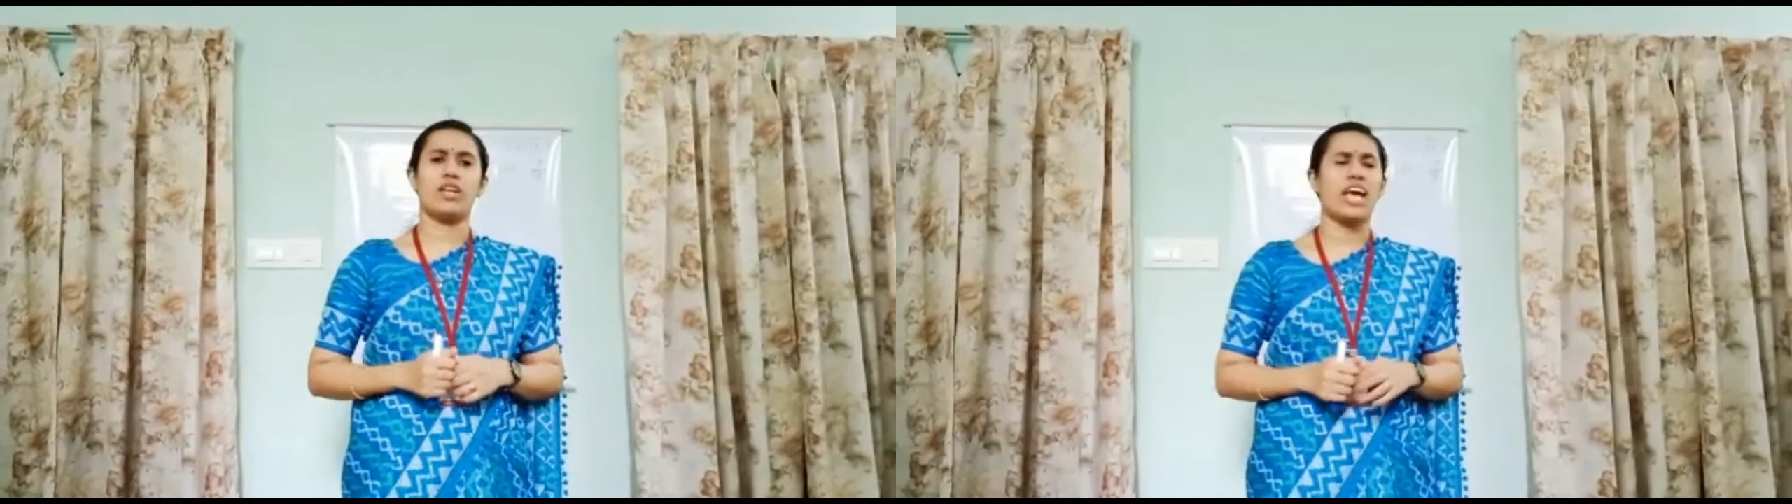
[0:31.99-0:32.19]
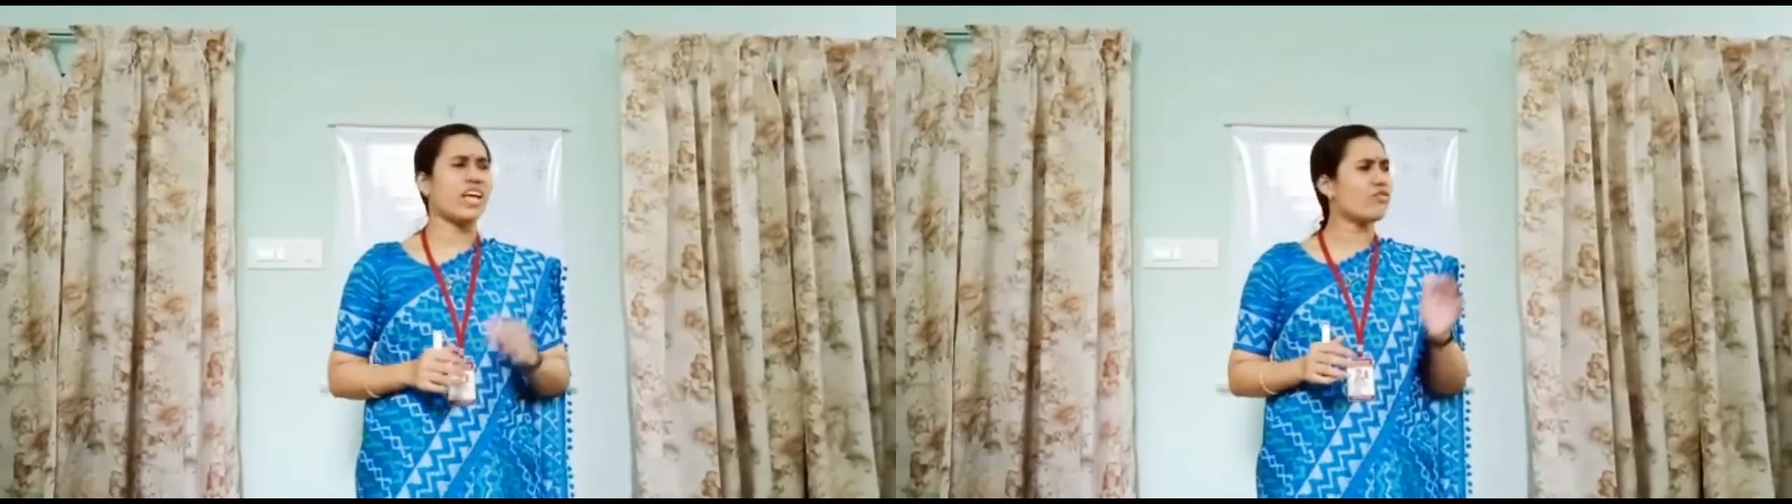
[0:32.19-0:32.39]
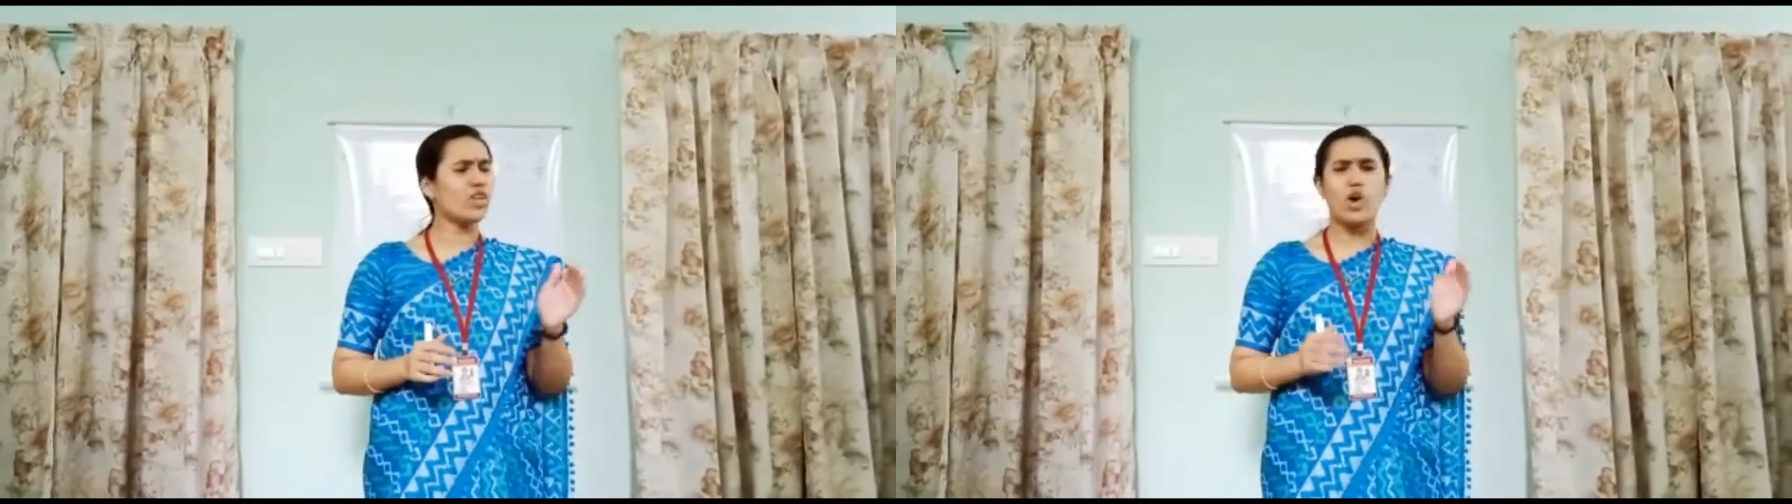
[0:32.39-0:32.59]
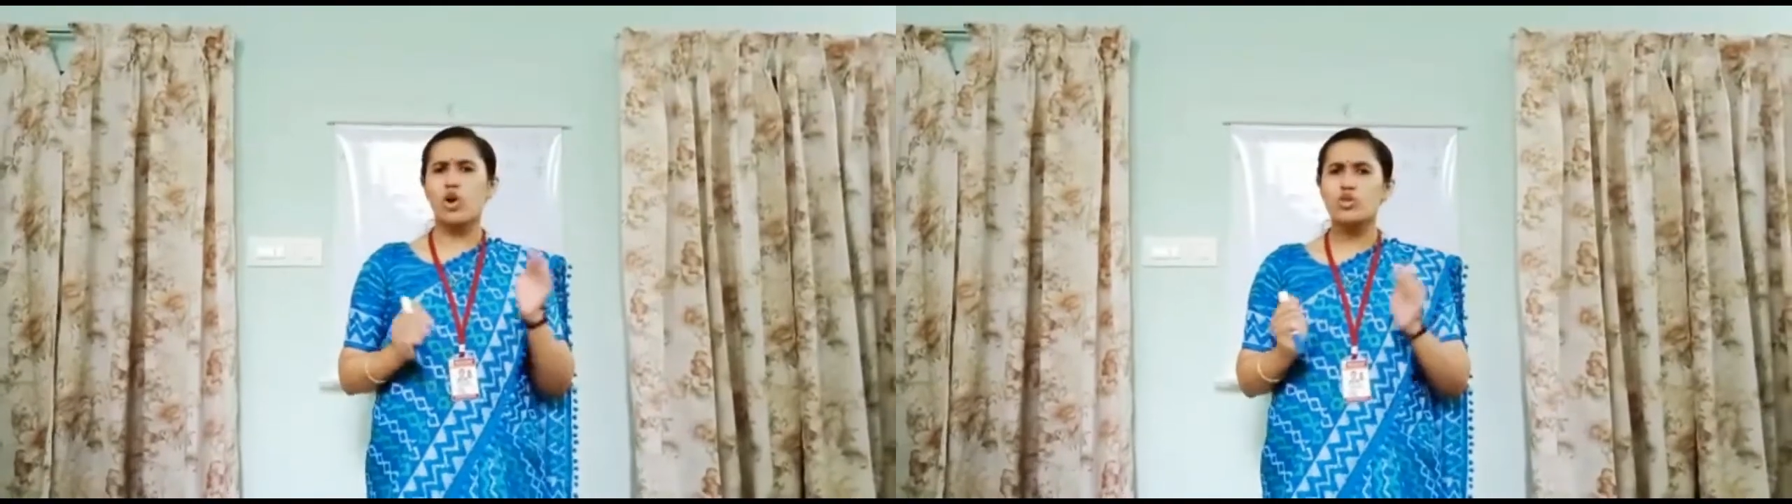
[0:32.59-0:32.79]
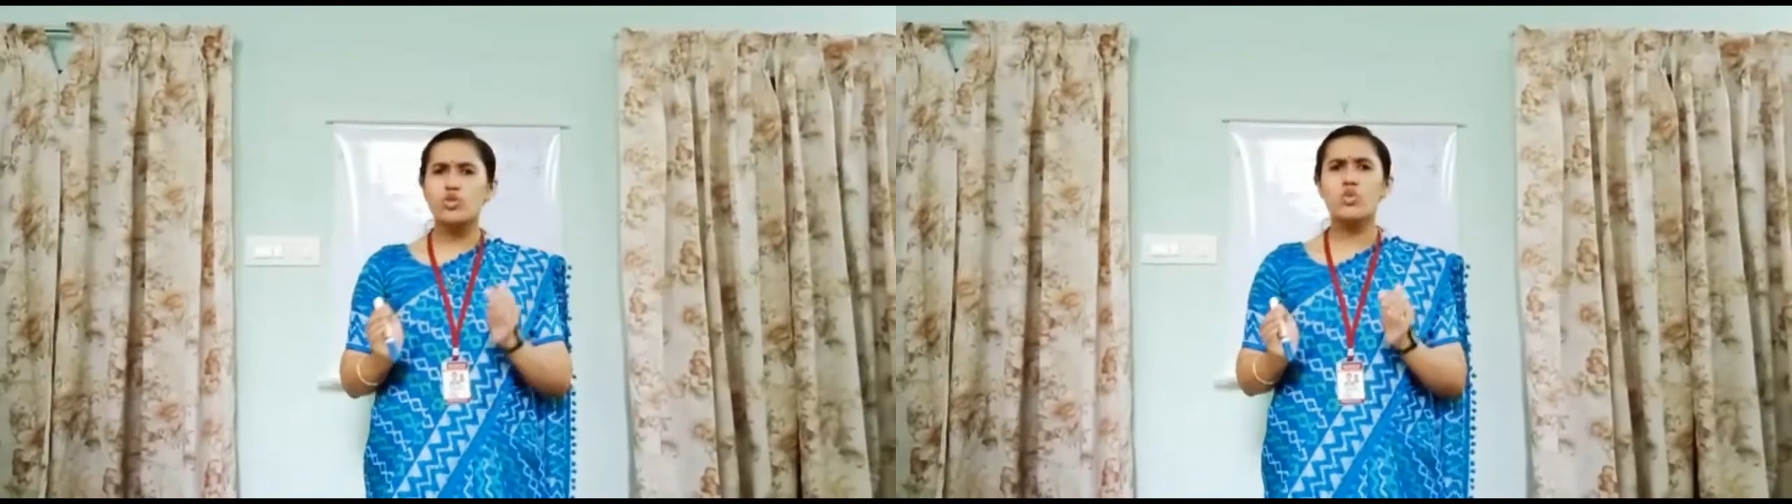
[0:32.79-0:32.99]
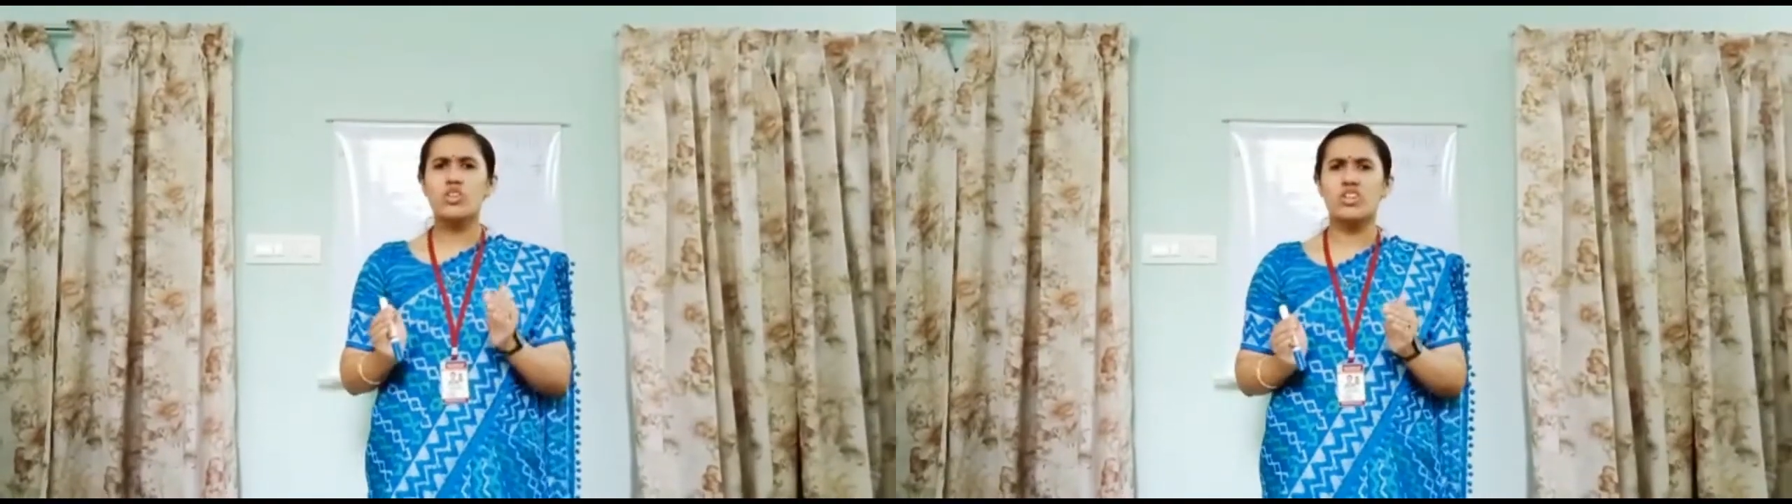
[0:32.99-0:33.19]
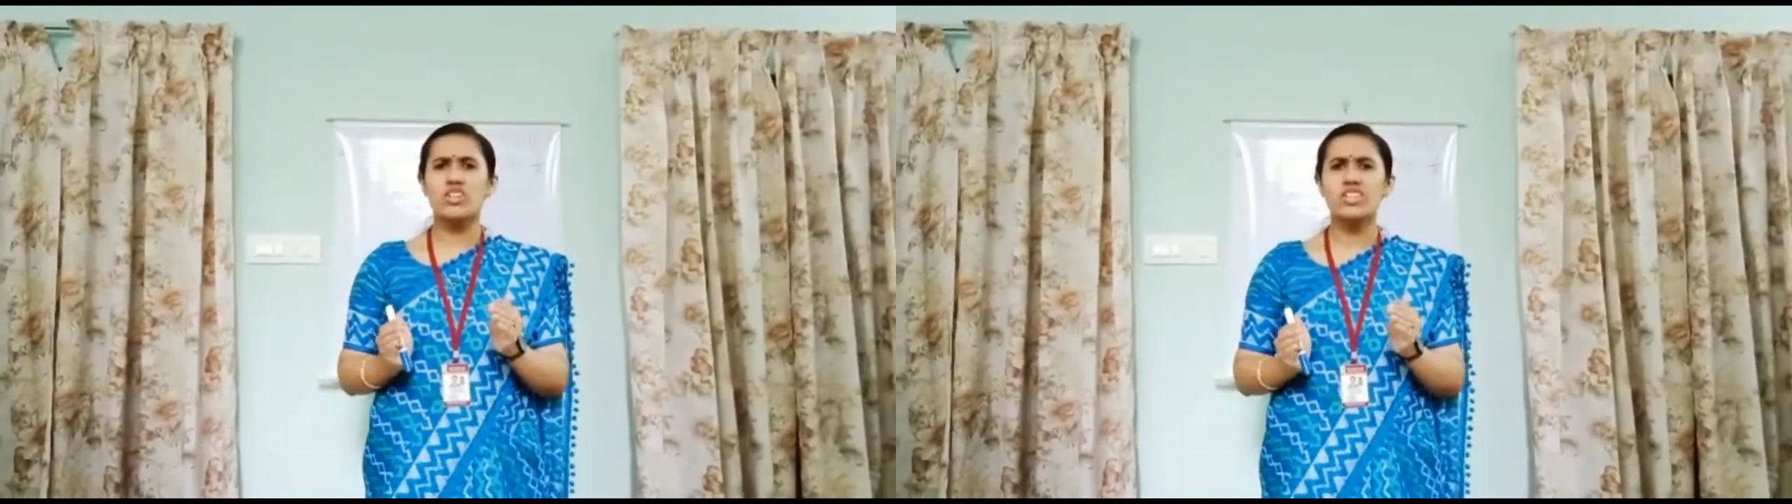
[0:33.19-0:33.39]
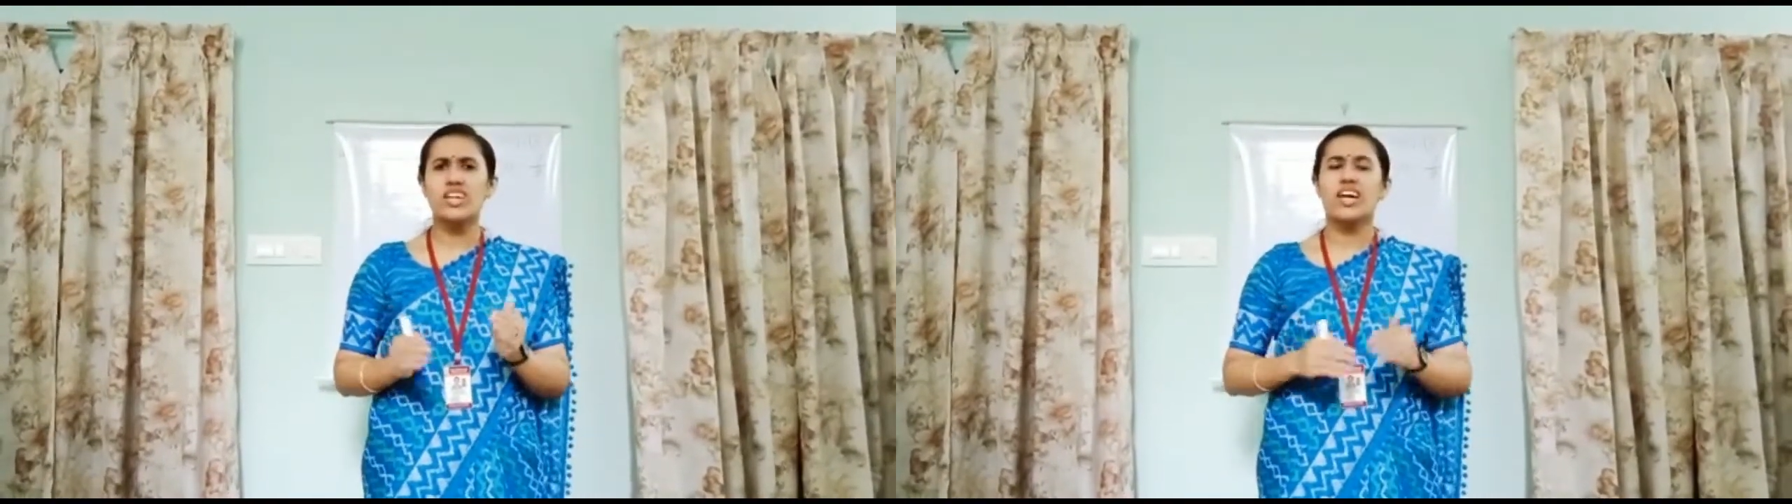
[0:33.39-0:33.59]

and we also learned